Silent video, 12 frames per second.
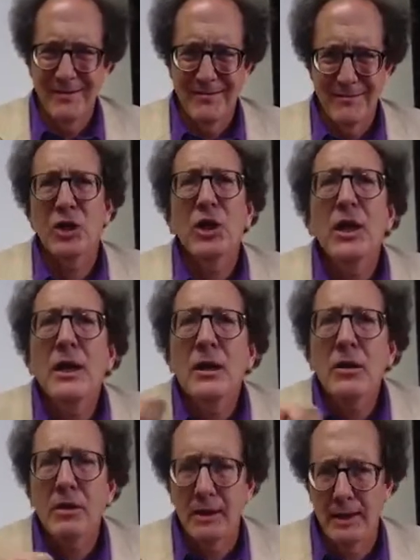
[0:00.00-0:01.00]

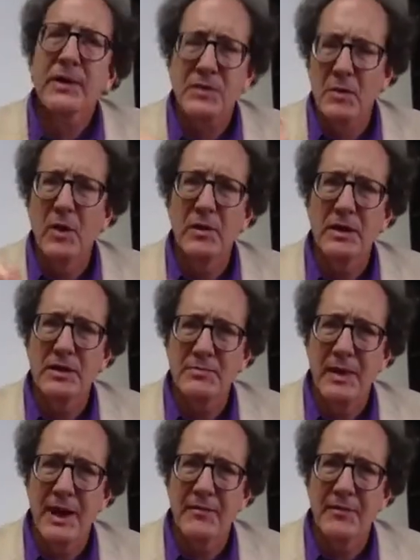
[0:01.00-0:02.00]
clearly, smoking is
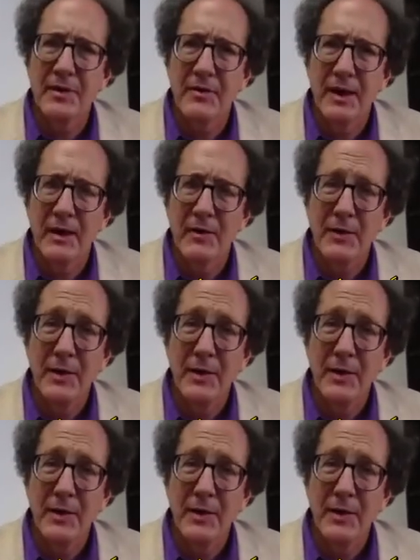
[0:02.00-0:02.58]
bad for your health,